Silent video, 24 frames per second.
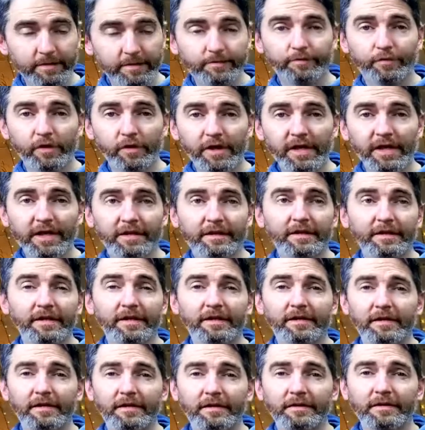Brilliant.
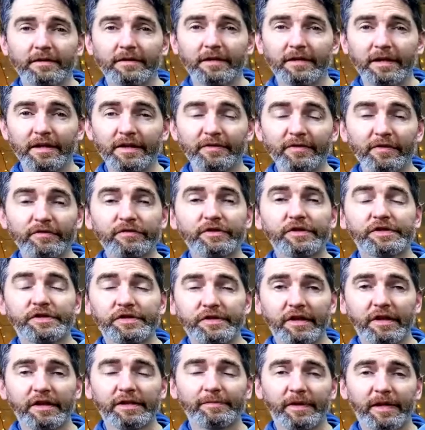If you've just
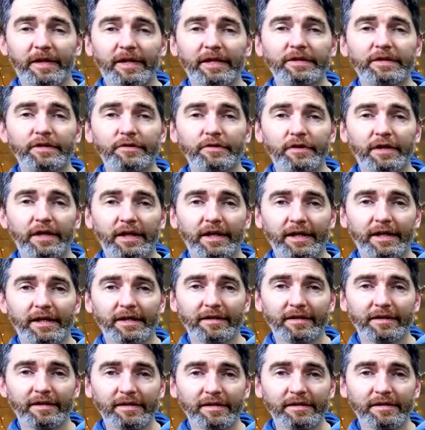started playing
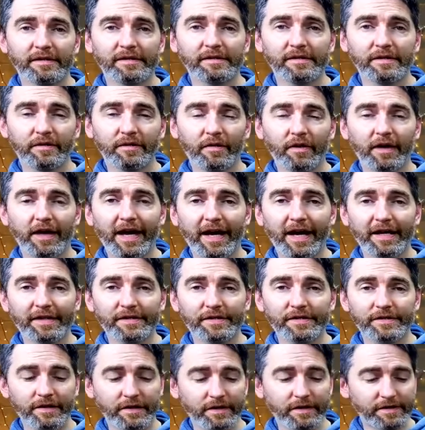ukulele, this is a great
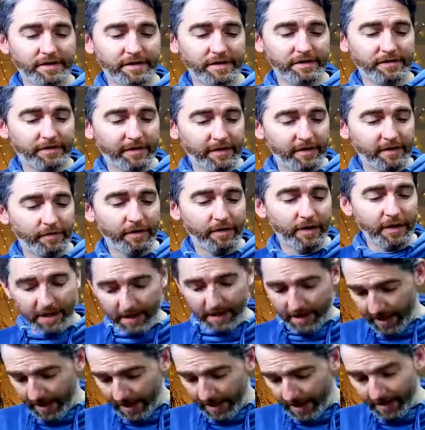exercise to do.
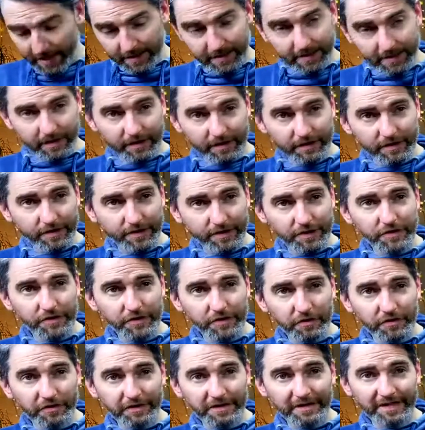You can just use
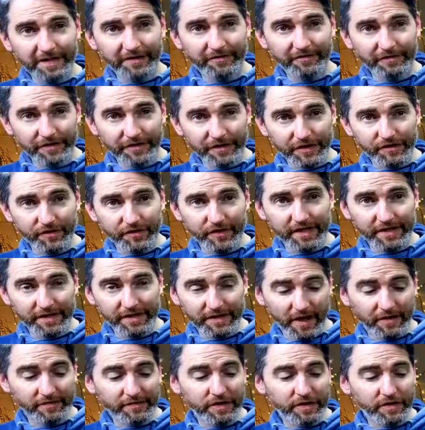all the different strings
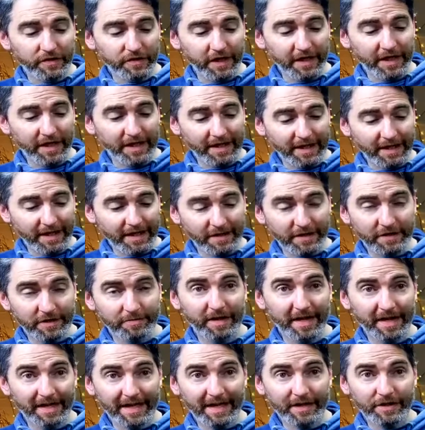of the ukulele and just
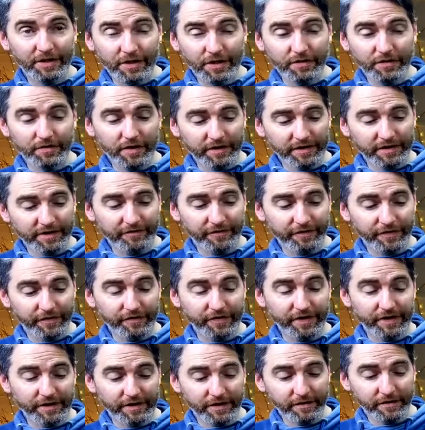play that tune on different
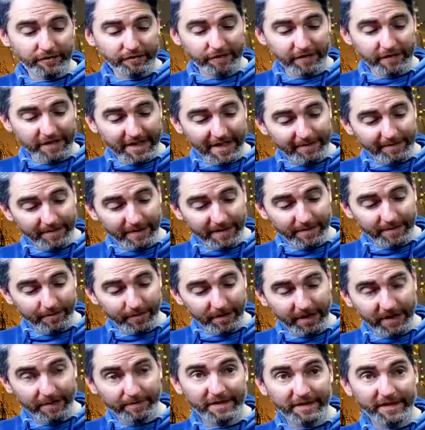strings. So for example, you can bring
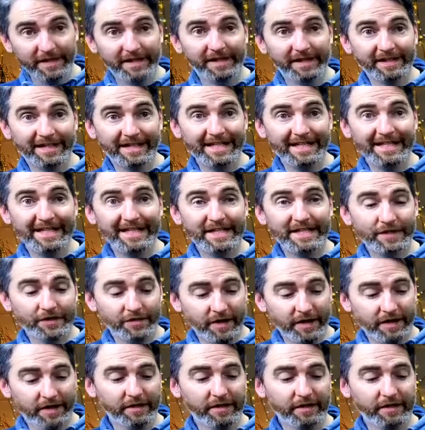it up to like the E string.